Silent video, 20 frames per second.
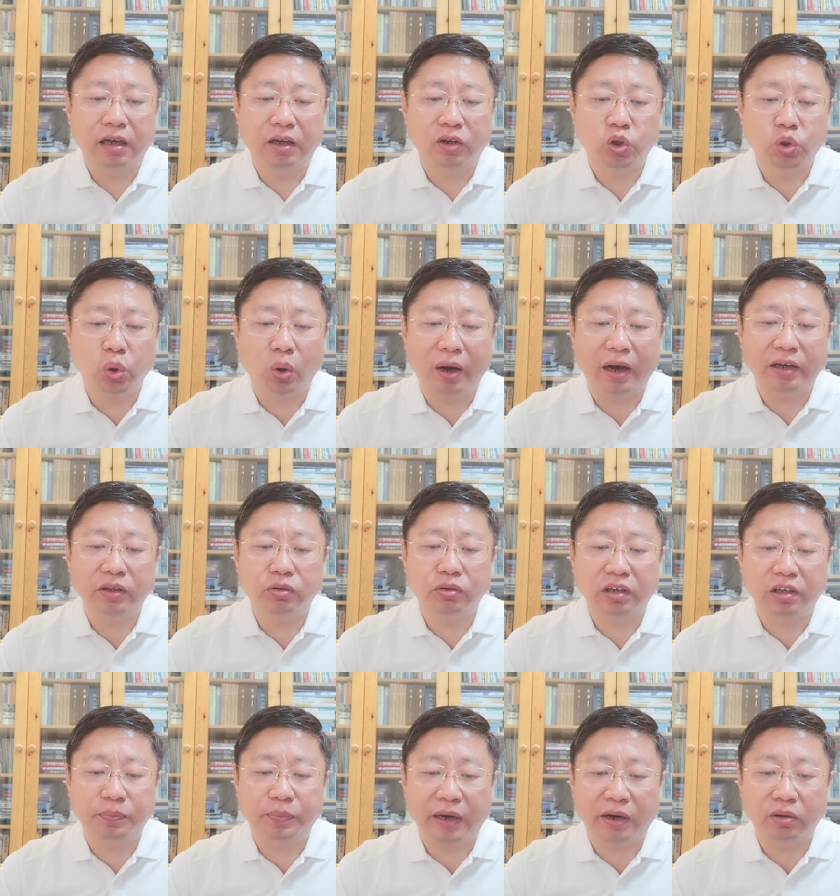try to
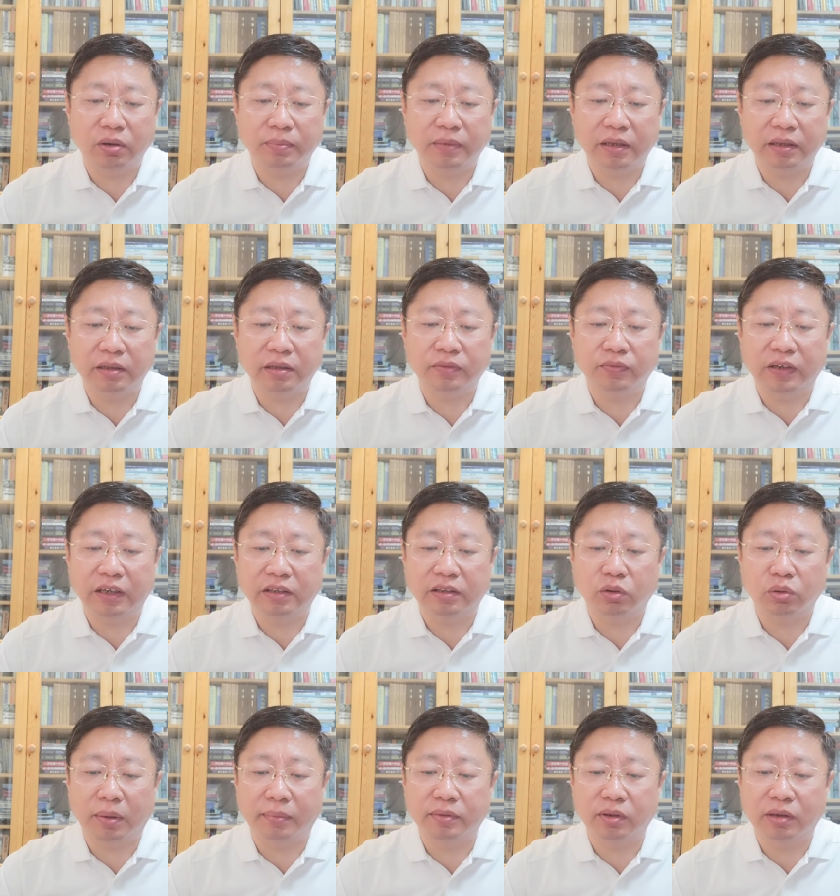experiment with the
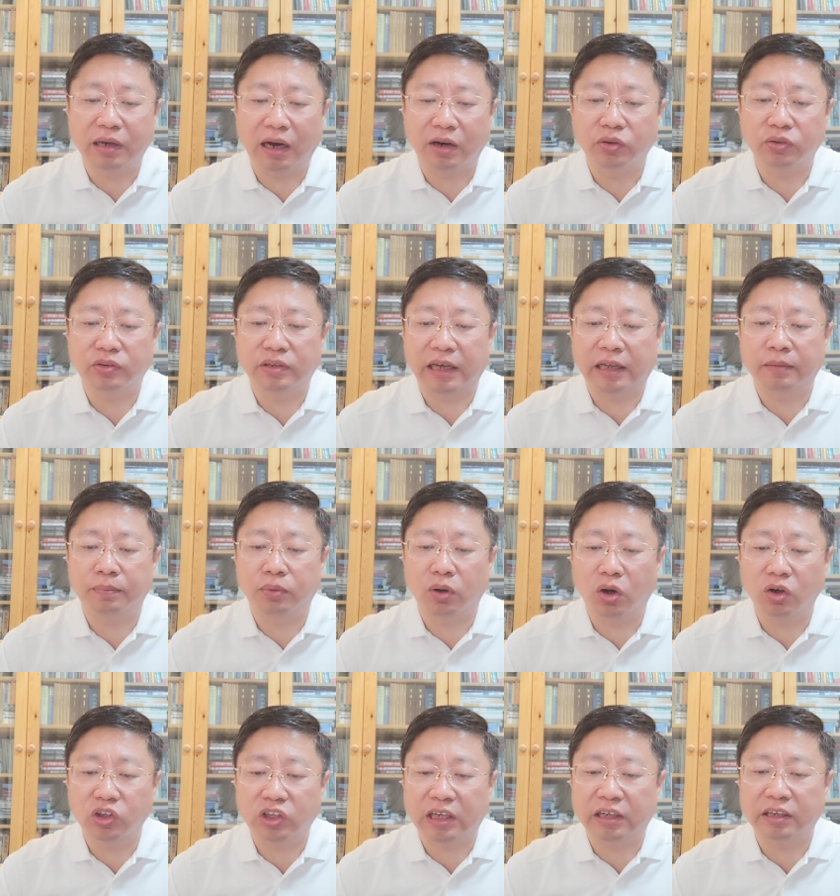cryptocurrency and
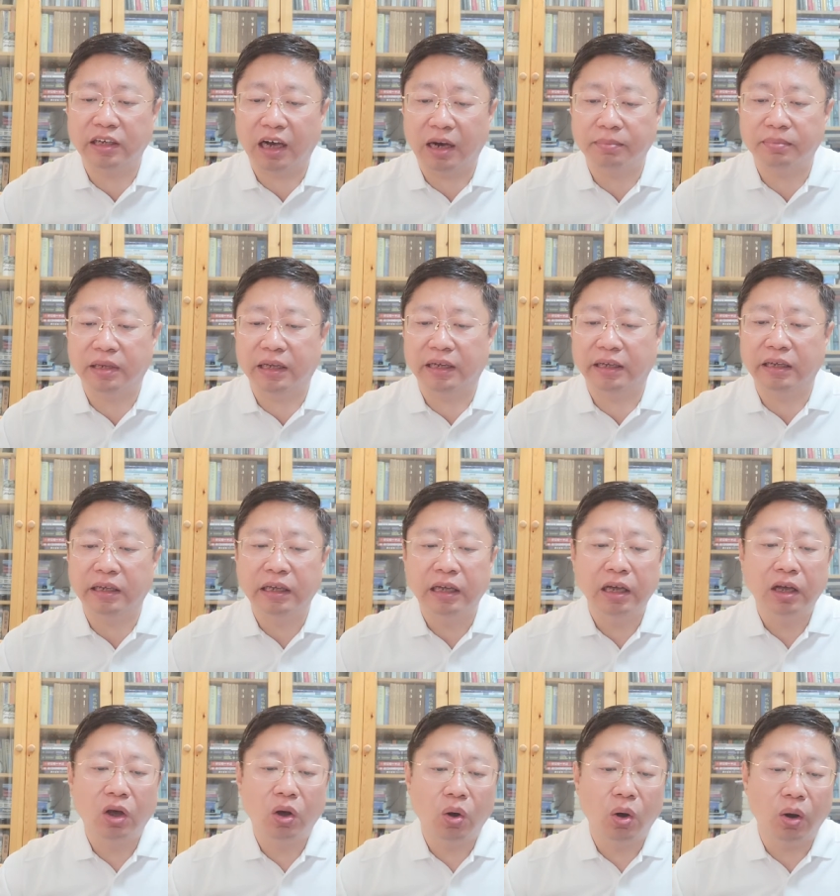blockchain company
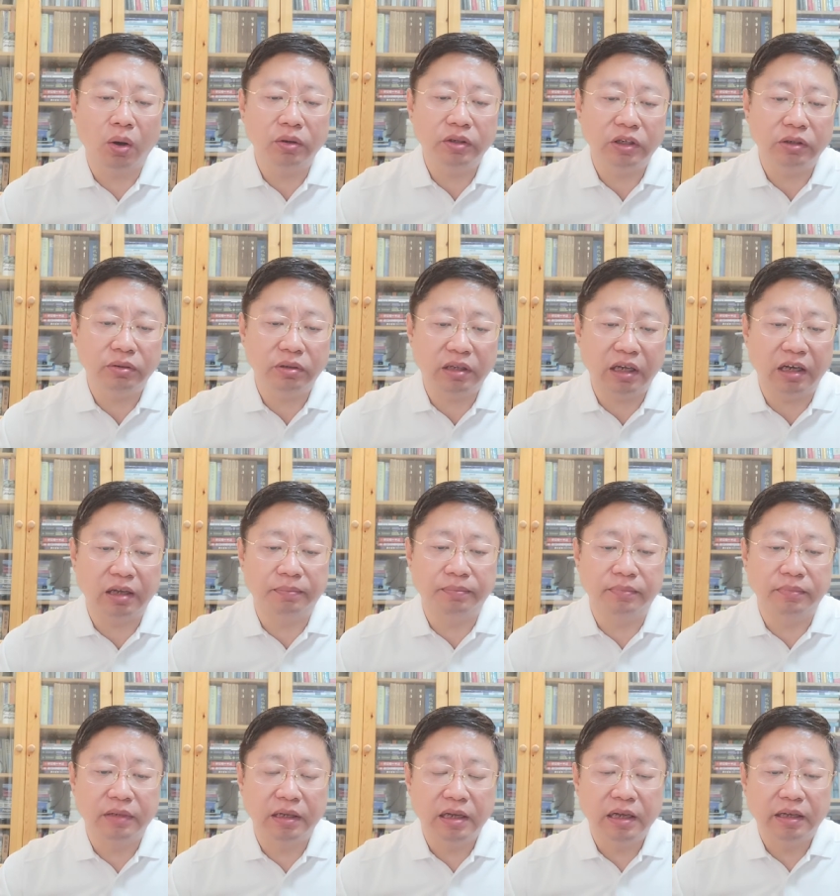on your
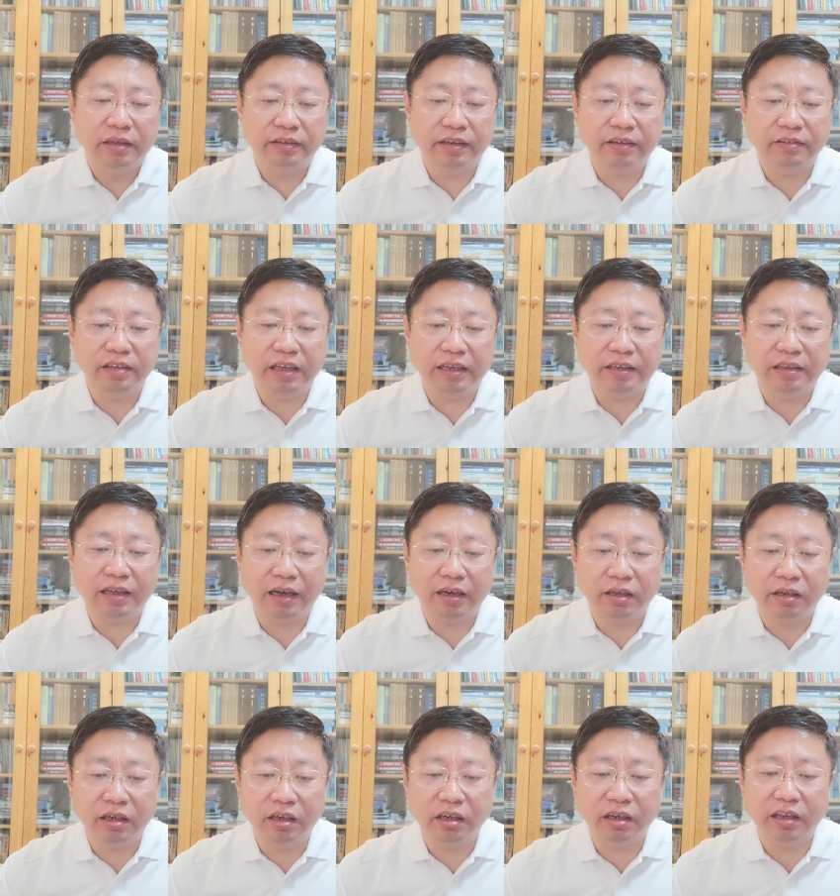term. This is an
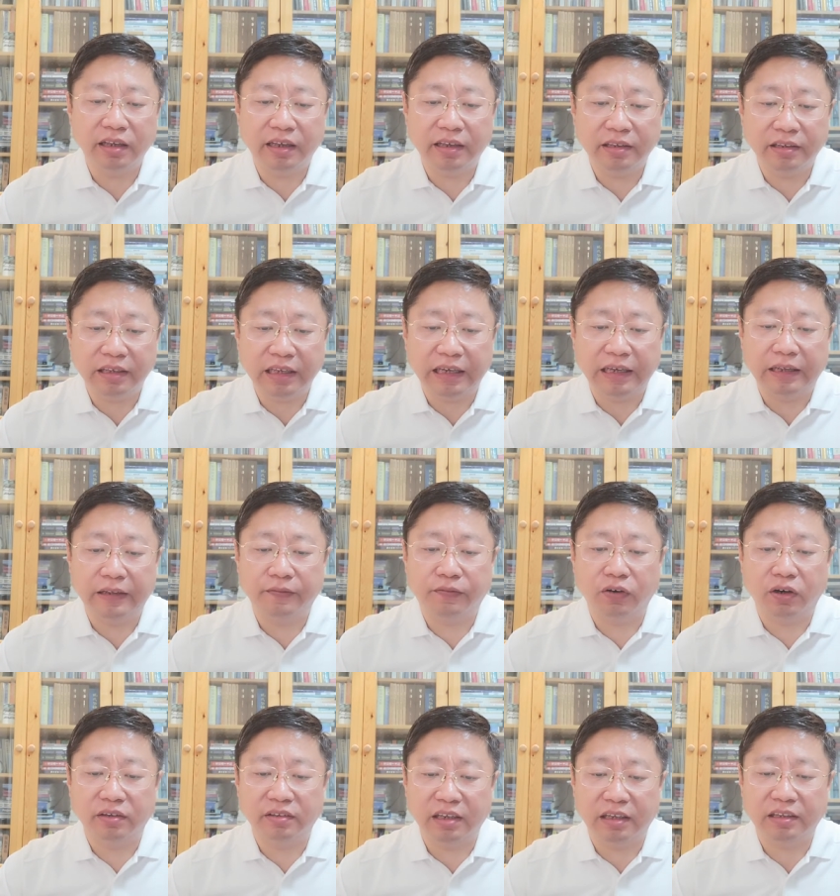early need
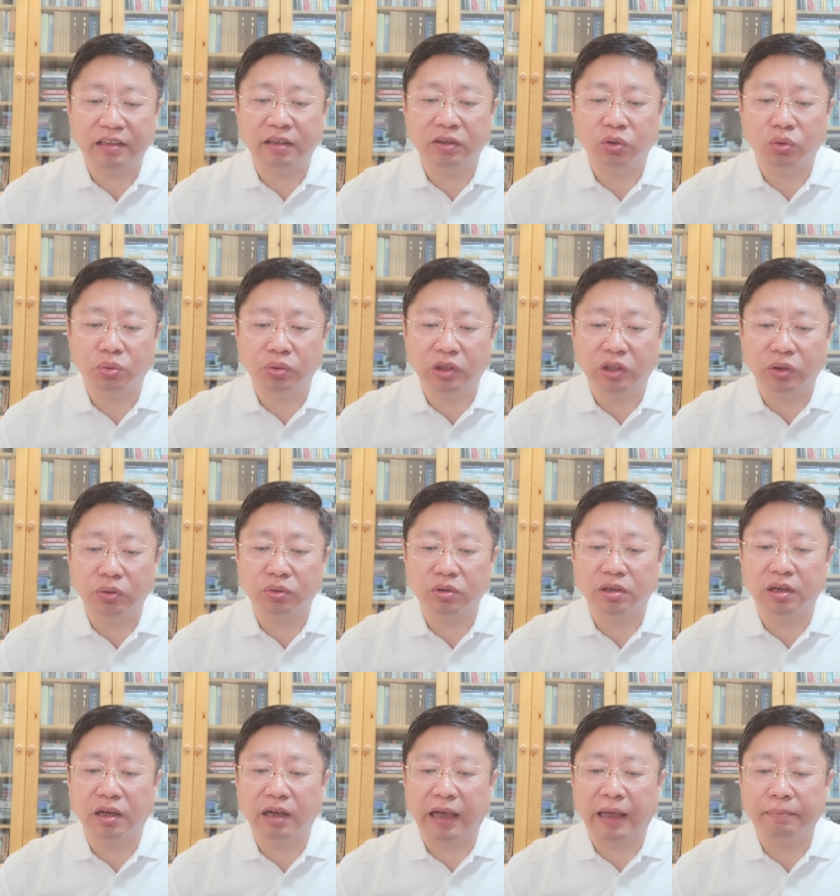for citizens to use
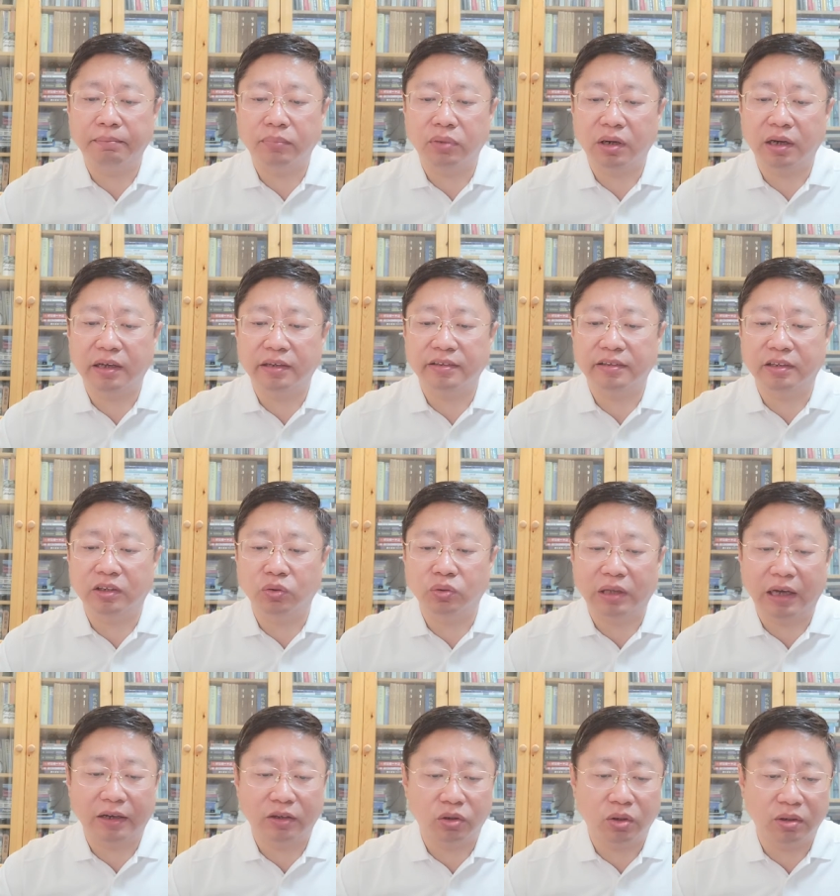the embrace new
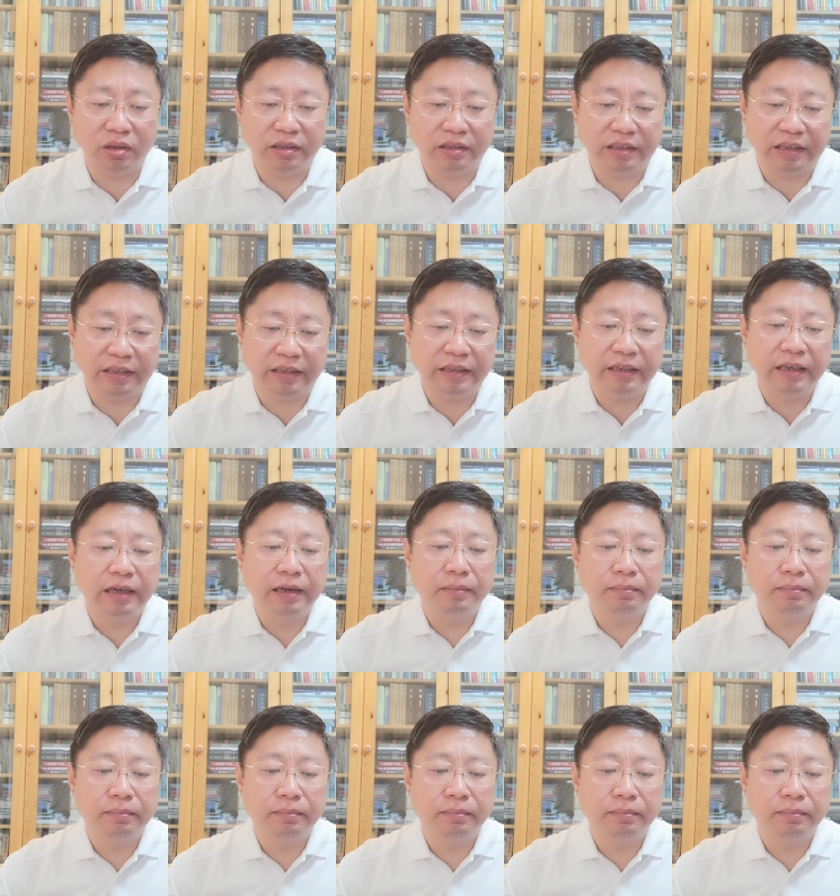technology.